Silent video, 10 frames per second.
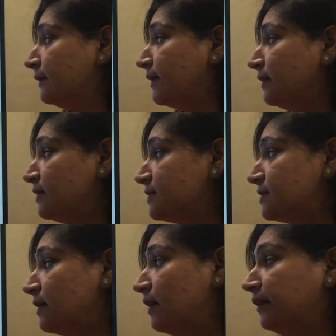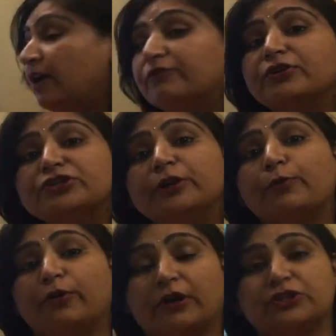Then is
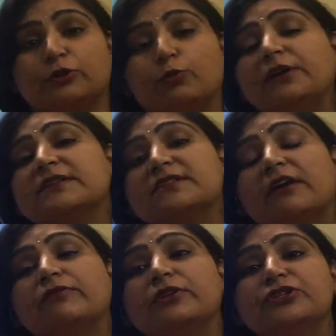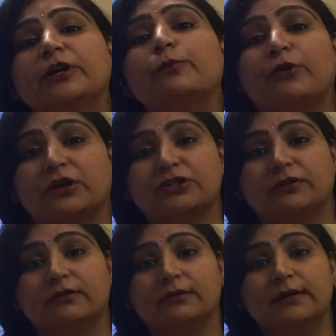divergent production. What is divergent
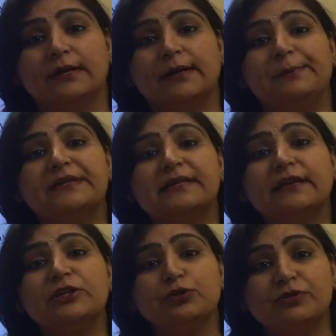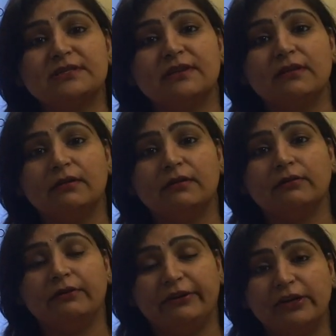production? Basically used in
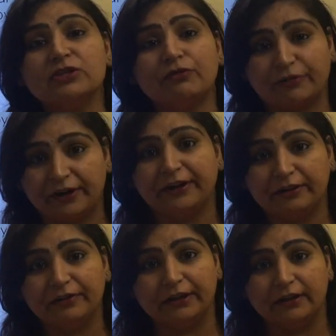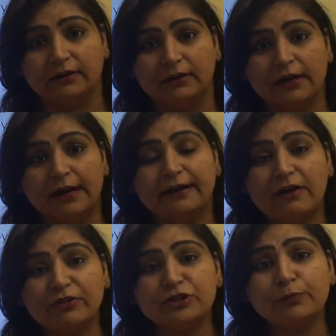the areas of creativity.
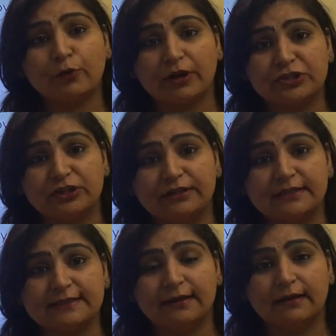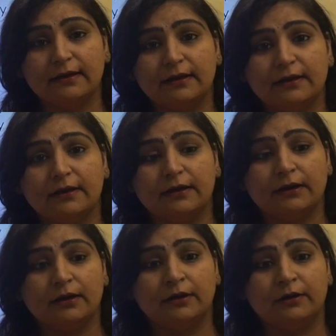Divergent production is
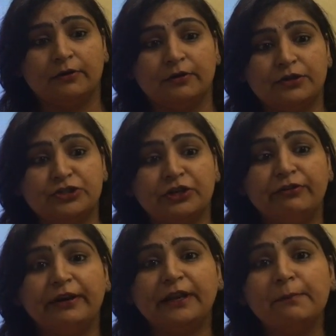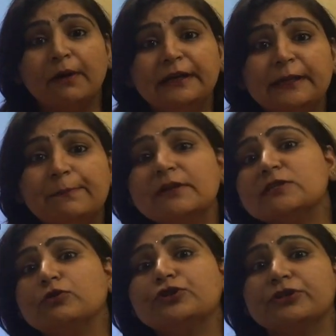generating multiple
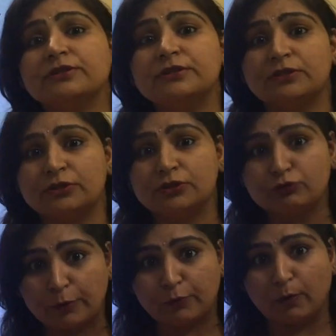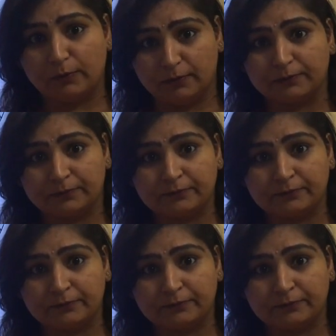solutions to a problem.